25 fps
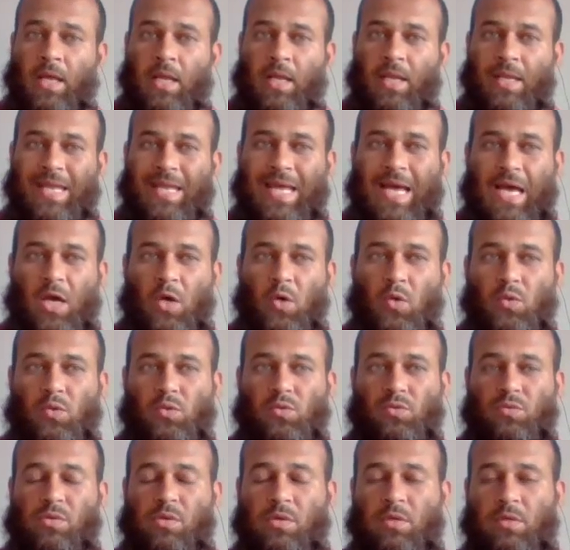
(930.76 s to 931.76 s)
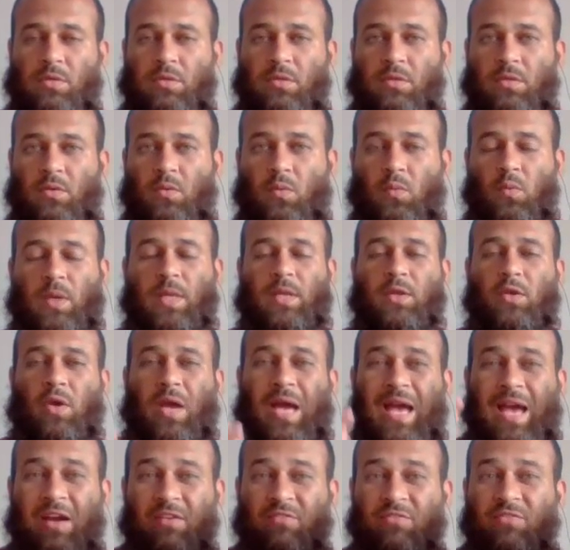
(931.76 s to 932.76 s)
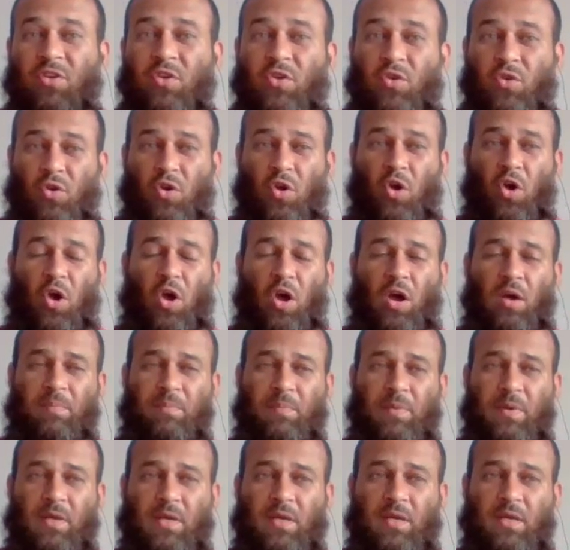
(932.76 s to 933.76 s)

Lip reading: Now, when you have crop,